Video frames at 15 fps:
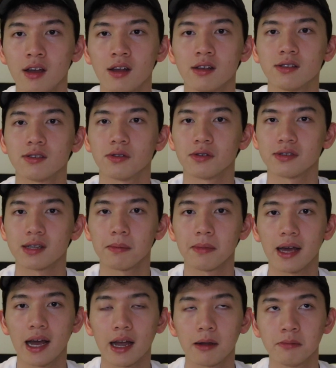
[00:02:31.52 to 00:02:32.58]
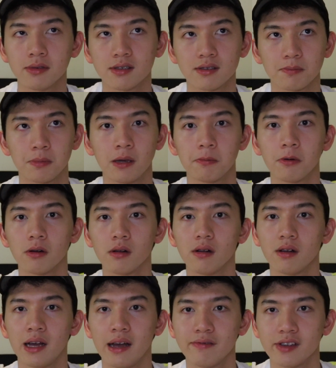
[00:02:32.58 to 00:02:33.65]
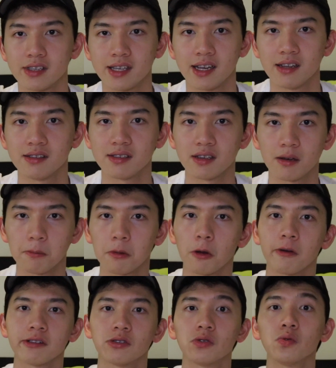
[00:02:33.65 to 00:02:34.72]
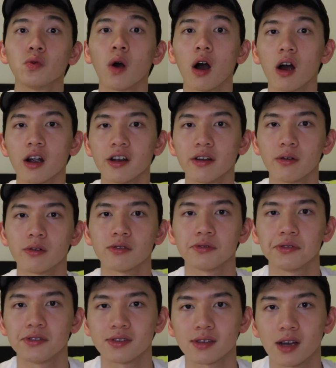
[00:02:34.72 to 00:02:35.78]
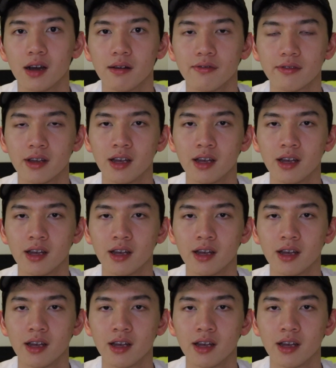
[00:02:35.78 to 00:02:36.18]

So sometimes people have the tendency of blowing too hard or too soft,